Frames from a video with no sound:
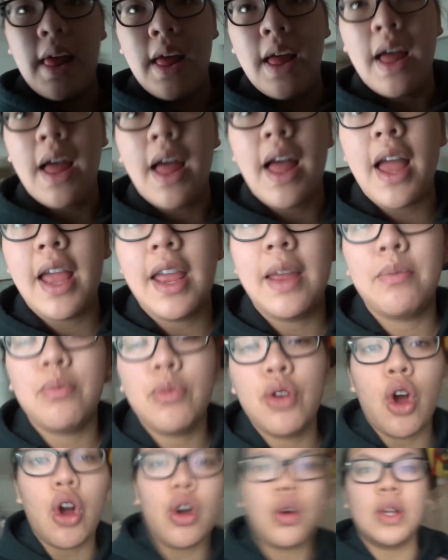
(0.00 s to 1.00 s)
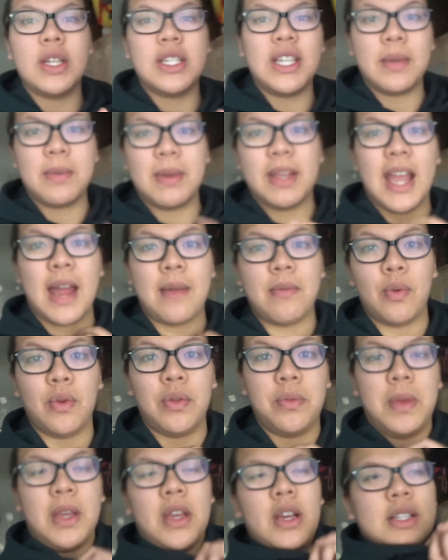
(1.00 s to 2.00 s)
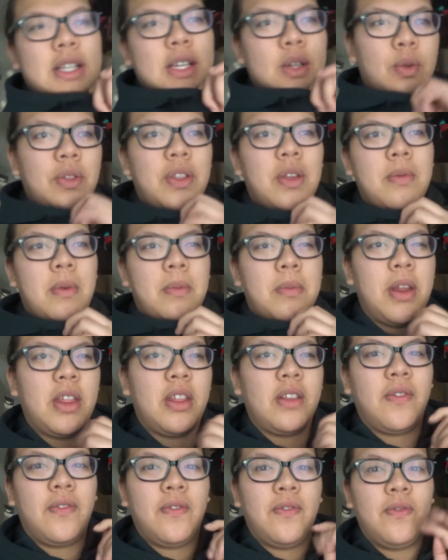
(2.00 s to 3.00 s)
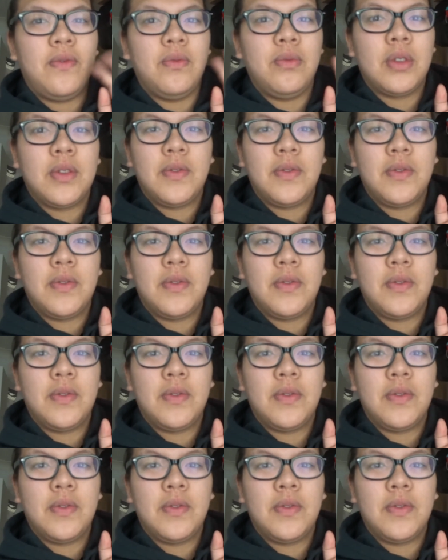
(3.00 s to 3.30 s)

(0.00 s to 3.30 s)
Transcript: I am not going to take my camera with me because I don't think my brother's